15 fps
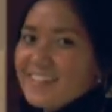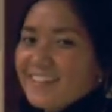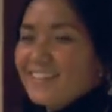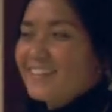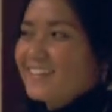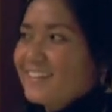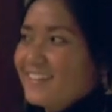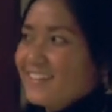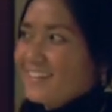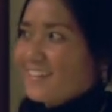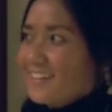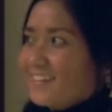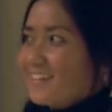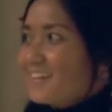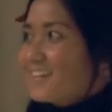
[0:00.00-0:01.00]

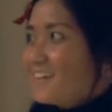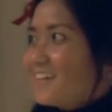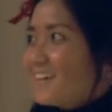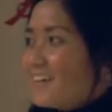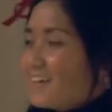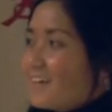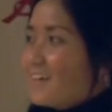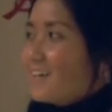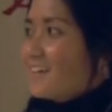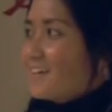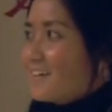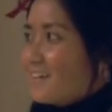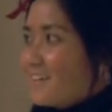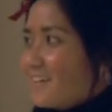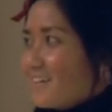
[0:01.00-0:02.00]

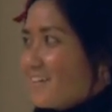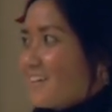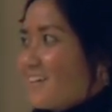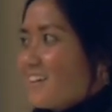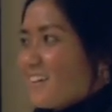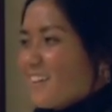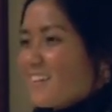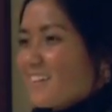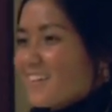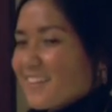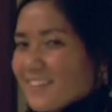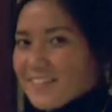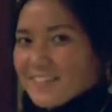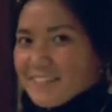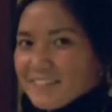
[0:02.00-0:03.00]

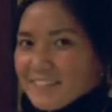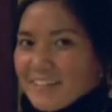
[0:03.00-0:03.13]
No words are spoken by the person on screen.